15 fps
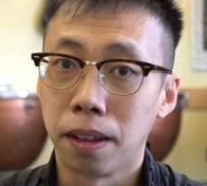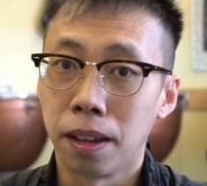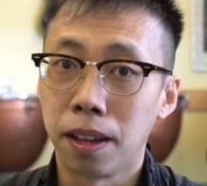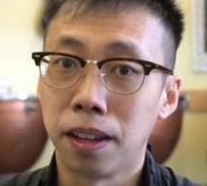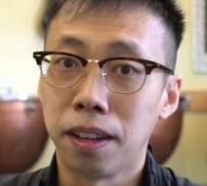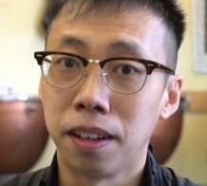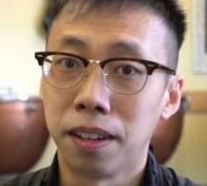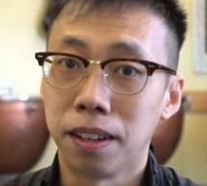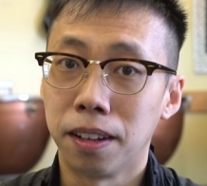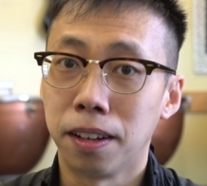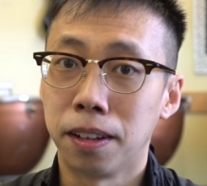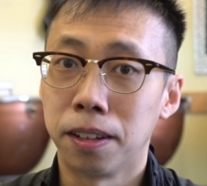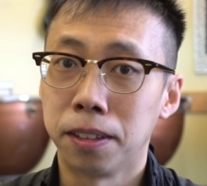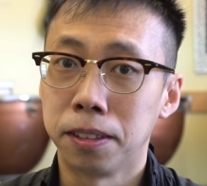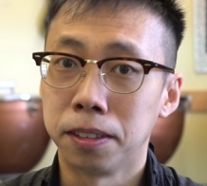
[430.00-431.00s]
Hey,
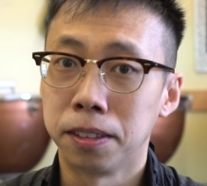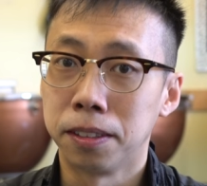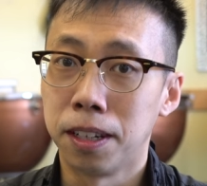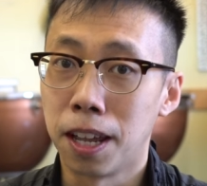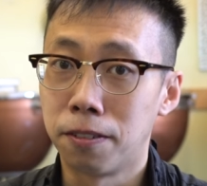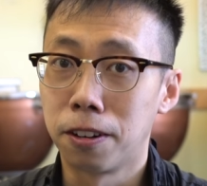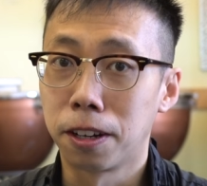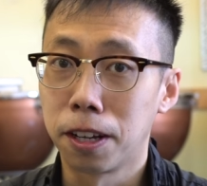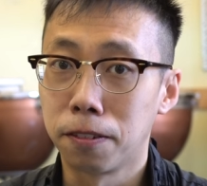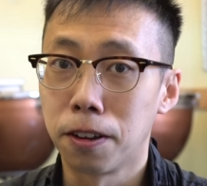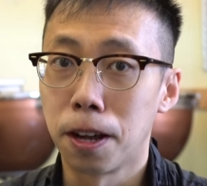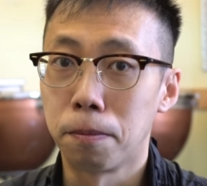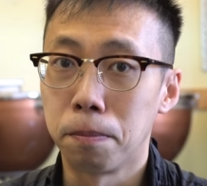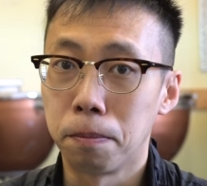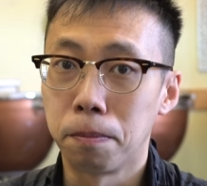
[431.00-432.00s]
never give
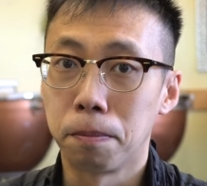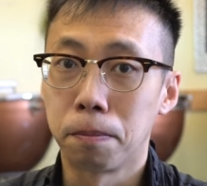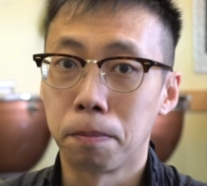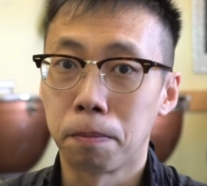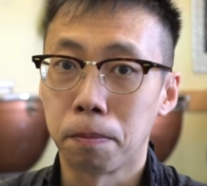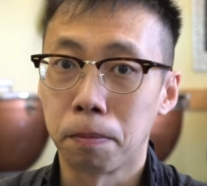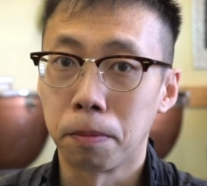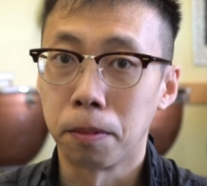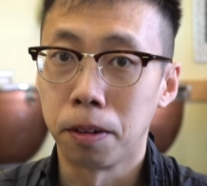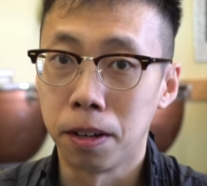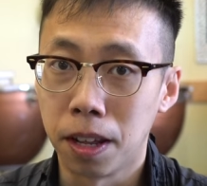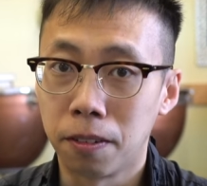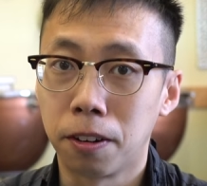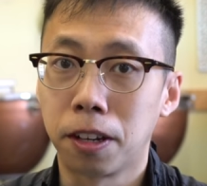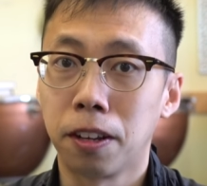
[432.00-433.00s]
up.
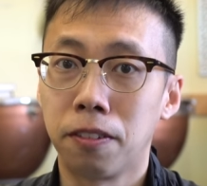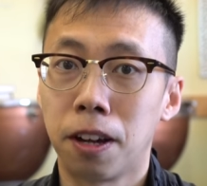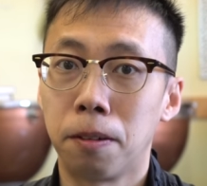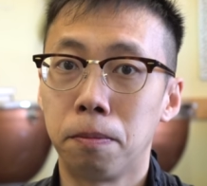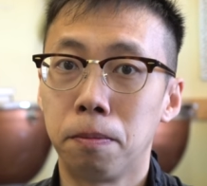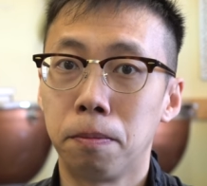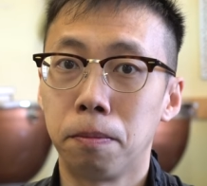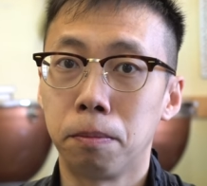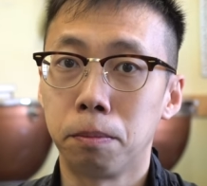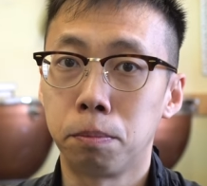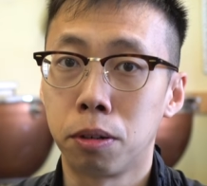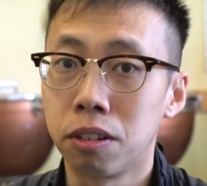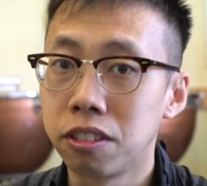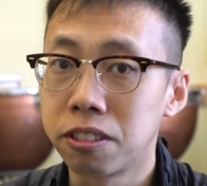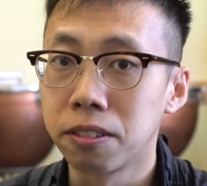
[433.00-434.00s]
Never give up.
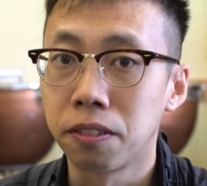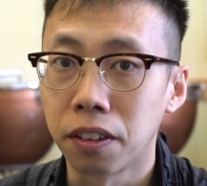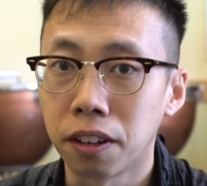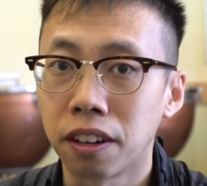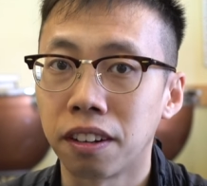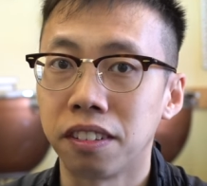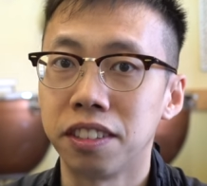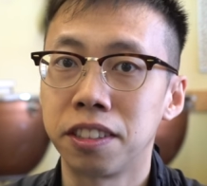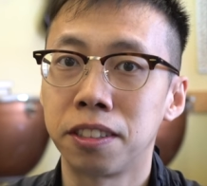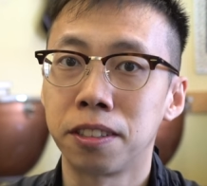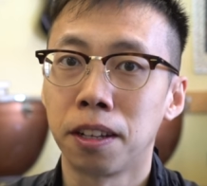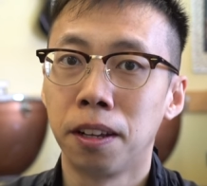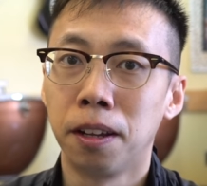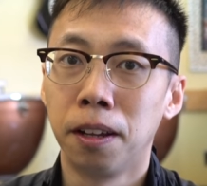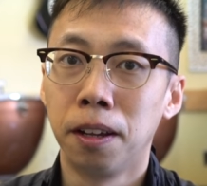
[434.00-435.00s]

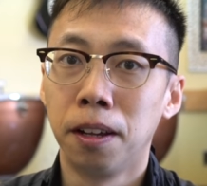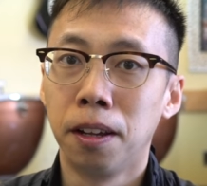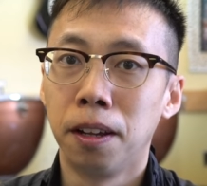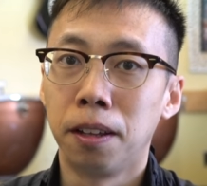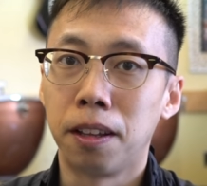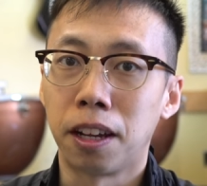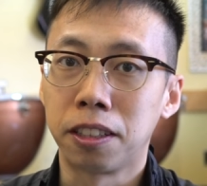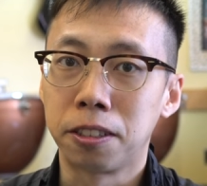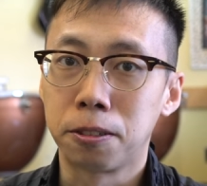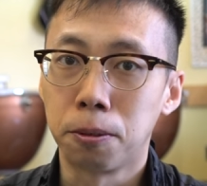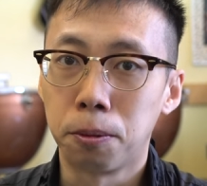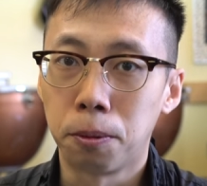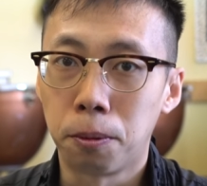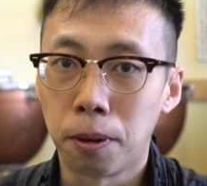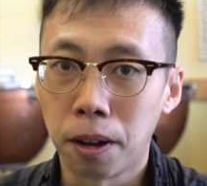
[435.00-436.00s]
Perseverance. That's the
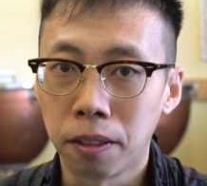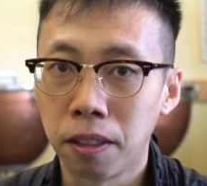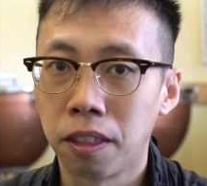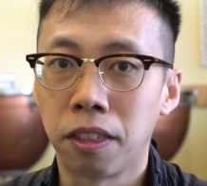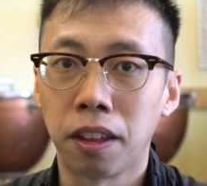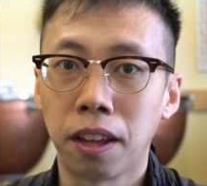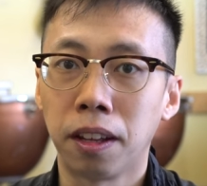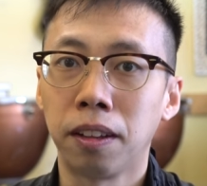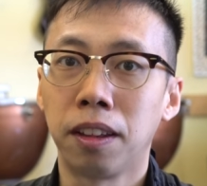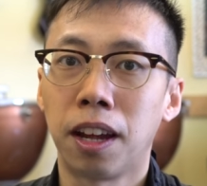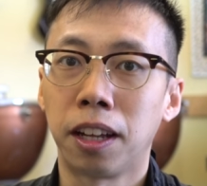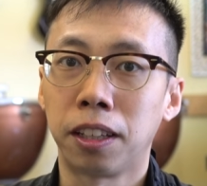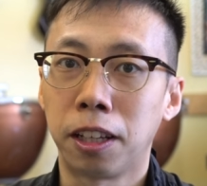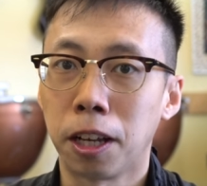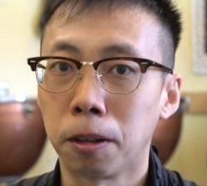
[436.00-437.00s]
one thing
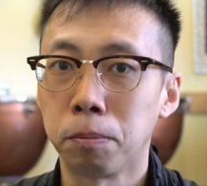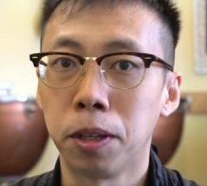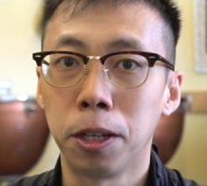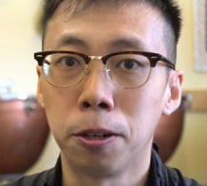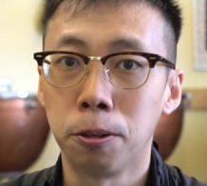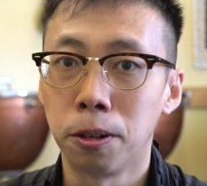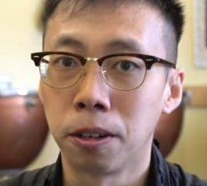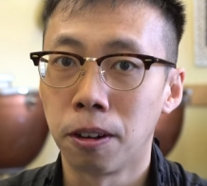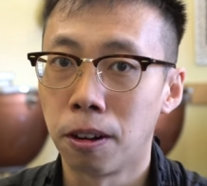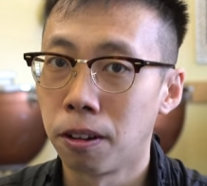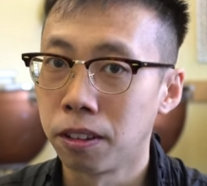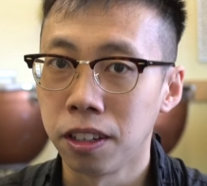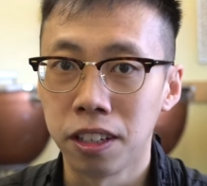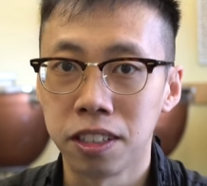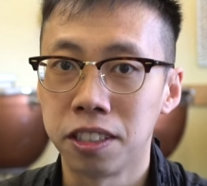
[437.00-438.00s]
that kept me going
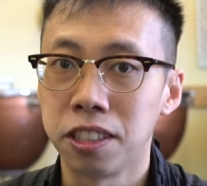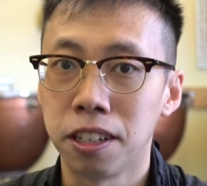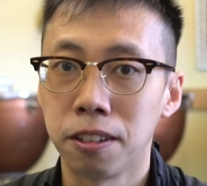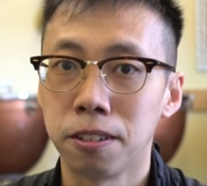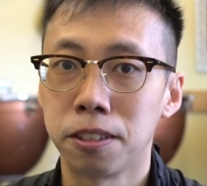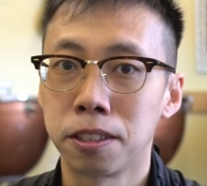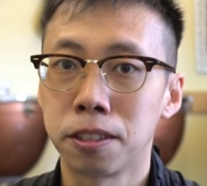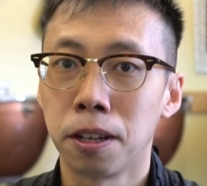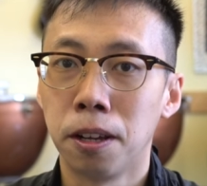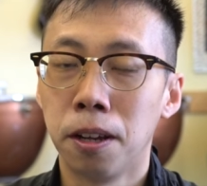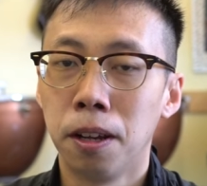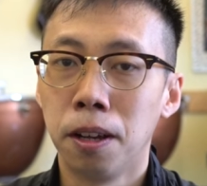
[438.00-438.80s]
all these years.